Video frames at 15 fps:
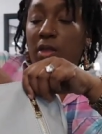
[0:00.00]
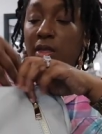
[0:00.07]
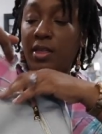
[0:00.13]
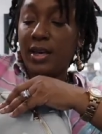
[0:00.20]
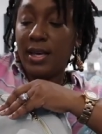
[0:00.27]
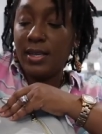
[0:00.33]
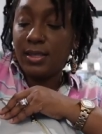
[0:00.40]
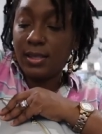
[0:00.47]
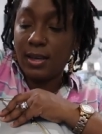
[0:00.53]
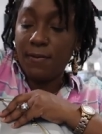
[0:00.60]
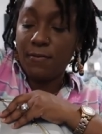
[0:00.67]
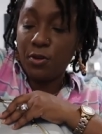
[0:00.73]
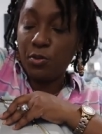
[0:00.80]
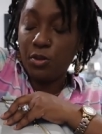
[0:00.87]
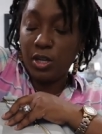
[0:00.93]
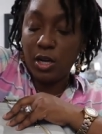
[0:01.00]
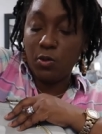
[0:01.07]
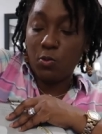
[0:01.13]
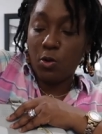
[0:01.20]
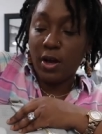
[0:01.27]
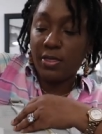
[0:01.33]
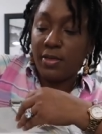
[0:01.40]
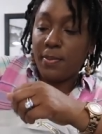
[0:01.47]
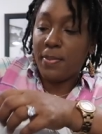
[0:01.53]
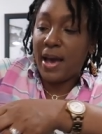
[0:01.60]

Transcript: this if you didn't want the